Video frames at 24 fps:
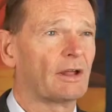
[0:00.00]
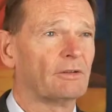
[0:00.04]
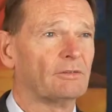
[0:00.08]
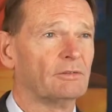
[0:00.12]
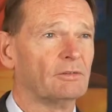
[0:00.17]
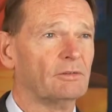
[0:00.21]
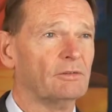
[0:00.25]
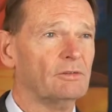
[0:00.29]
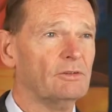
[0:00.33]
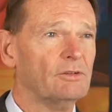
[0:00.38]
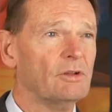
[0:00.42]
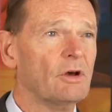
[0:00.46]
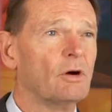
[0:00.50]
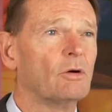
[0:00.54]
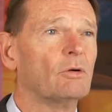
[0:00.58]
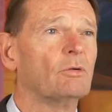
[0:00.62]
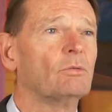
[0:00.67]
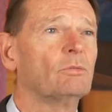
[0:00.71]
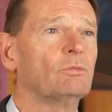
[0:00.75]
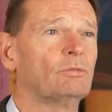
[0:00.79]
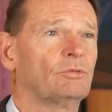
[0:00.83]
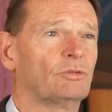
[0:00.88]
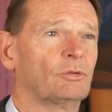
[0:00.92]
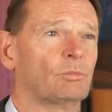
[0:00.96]
had
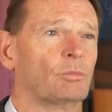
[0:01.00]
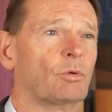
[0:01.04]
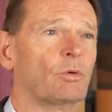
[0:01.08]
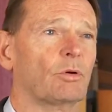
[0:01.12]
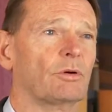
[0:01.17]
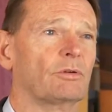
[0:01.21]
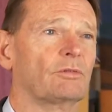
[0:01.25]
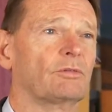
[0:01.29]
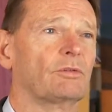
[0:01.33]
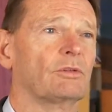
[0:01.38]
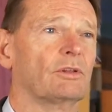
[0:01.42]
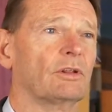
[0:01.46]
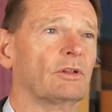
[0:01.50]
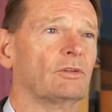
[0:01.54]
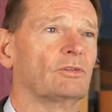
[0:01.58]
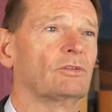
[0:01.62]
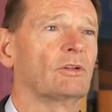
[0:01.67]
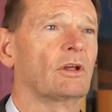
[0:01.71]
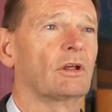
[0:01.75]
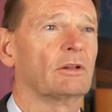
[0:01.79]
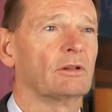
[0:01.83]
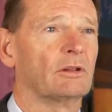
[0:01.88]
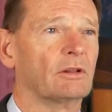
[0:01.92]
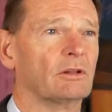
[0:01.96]
no support for
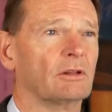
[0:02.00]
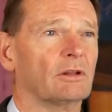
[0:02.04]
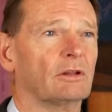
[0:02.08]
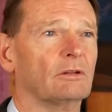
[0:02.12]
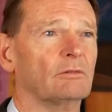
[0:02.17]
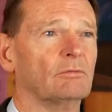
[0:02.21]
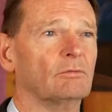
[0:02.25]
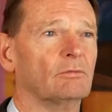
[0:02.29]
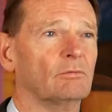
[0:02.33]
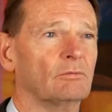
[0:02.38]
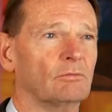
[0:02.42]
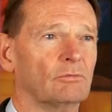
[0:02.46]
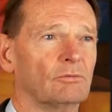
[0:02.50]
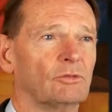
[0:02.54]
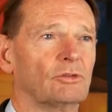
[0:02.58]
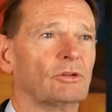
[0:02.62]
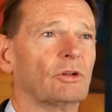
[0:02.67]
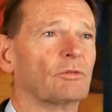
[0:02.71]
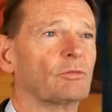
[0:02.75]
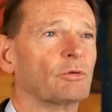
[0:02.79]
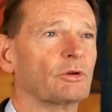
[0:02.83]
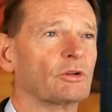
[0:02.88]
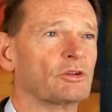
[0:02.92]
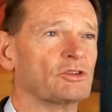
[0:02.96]
this other than
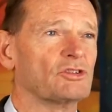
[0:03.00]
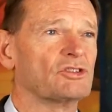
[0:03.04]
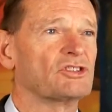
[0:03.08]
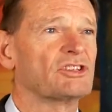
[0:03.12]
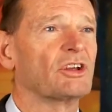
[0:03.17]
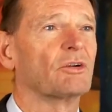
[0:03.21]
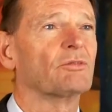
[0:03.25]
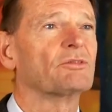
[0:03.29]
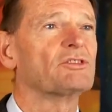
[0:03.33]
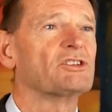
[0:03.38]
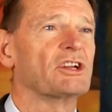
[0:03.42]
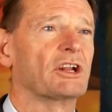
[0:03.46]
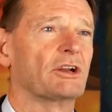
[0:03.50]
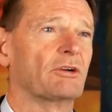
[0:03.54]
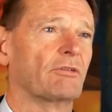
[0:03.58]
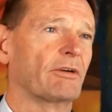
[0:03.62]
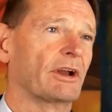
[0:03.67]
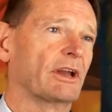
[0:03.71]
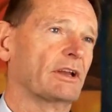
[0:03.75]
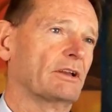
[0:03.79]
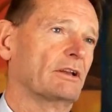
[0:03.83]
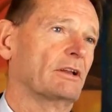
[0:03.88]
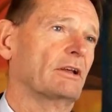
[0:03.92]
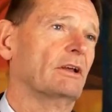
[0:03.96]
stuff we could
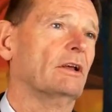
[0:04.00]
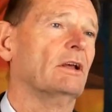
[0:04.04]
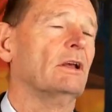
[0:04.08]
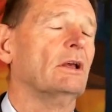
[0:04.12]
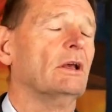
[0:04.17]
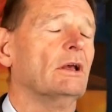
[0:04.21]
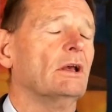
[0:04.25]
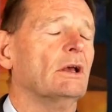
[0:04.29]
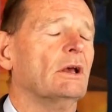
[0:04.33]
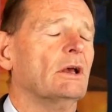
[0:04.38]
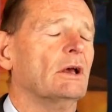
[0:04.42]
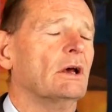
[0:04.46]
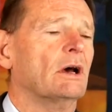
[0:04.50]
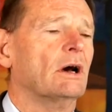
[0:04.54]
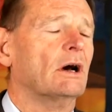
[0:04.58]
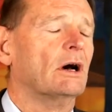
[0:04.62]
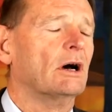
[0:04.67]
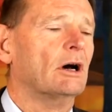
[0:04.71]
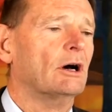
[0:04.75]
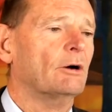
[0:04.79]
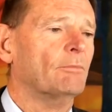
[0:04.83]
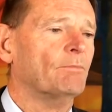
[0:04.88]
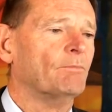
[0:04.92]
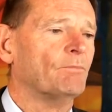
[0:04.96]
self-generate.
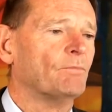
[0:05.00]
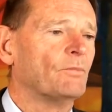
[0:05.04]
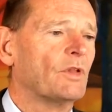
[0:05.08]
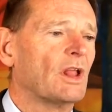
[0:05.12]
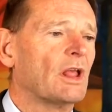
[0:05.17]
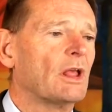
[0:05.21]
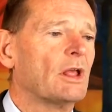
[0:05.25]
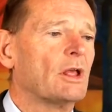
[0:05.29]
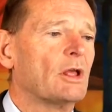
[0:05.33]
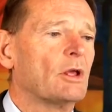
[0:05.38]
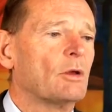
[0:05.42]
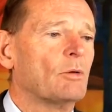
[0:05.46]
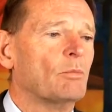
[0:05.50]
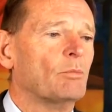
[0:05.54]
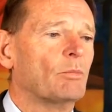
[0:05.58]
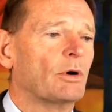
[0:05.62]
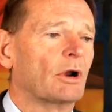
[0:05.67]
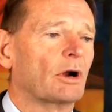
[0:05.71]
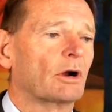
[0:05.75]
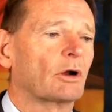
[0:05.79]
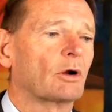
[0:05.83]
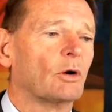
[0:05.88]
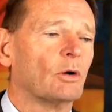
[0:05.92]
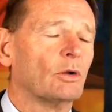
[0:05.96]

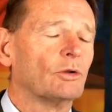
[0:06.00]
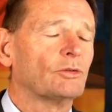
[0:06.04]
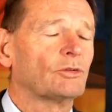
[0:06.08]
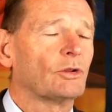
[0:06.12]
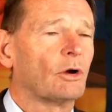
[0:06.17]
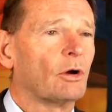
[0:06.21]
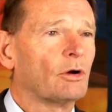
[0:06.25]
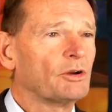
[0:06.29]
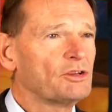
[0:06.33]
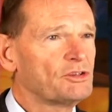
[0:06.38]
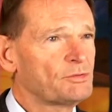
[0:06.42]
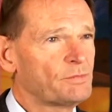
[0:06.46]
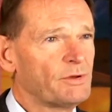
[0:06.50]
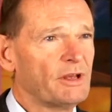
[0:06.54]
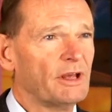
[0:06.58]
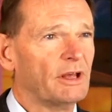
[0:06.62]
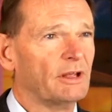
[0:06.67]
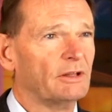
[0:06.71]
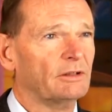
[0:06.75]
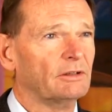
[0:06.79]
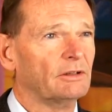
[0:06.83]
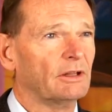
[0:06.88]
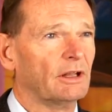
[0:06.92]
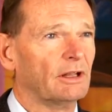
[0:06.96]
But our goal has always
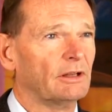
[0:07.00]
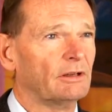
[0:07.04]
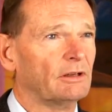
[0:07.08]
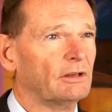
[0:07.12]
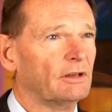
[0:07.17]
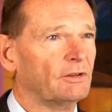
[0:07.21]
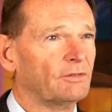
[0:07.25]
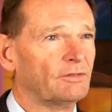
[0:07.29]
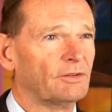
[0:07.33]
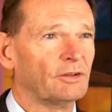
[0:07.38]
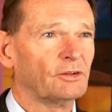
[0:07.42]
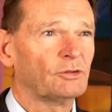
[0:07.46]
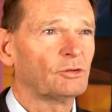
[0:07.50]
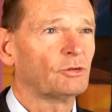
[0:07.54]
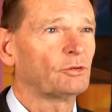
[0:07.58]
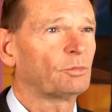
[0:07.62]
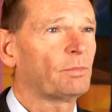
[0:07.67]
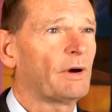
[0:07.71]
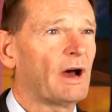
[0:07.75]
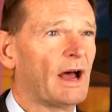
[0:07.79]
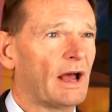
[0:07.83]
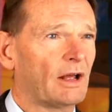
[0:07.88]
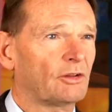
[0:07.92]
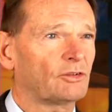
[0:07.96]
been that if this
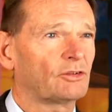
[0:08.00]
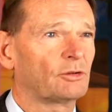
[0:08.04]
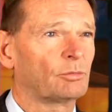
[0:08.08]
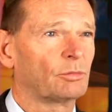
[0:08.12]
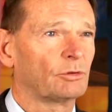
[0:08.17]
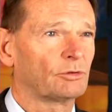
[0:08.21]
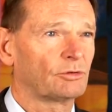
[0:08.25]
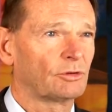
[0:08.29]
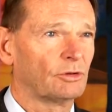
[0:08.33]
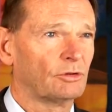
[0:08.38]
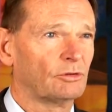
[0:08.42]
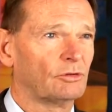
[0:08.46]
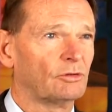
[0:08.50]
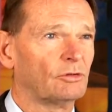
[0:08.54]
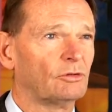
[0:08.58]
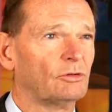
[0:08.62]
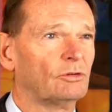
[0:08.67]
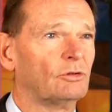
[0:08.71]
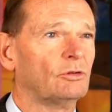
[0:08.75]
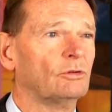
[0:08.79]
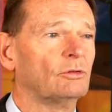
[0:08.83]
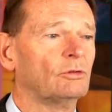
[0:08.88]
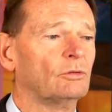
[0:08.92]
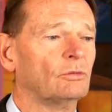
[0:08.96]
is possible
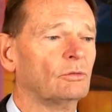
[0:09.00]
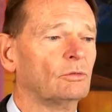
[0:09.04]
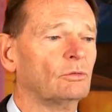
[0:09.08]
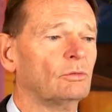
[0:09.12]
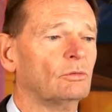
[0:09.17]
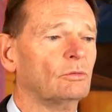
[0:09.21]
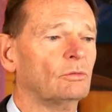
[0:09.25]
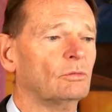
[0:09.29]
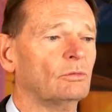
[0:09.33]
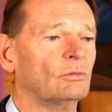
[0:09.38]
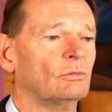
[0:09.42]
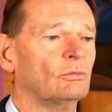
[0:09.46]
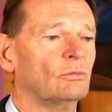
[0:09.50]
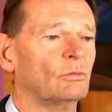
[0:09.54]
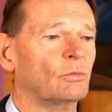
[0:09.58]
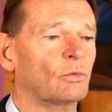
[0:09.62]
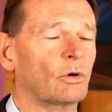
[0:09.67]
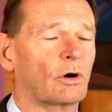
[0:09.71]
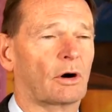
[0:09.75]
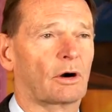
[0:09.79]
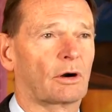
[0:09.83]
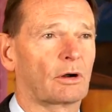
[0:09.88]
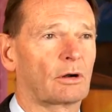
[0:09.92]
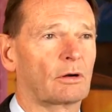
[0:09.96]
to
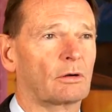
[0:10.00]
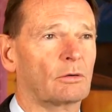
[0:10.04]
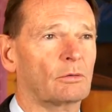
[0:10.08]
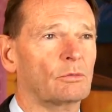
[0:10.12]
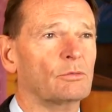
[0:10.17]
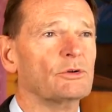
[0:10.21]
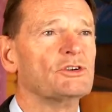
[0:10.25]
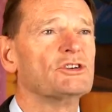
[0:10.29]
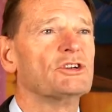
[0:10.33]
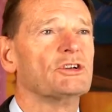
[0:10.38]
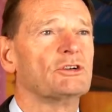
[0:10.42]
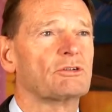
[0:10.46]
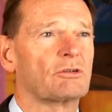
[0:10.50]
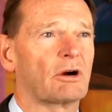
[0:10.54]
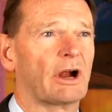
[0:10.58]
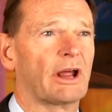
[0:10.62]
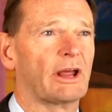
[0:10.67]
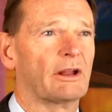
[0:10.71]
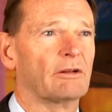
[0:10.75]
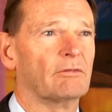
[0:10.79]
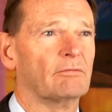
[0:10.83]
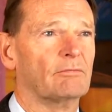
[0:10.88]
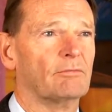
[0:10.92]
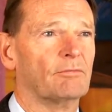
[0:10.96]
work, we should
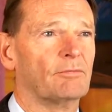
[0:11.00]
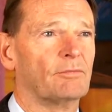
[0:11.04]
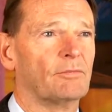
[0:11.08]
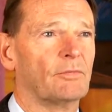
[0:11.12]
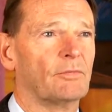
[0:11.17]
try it.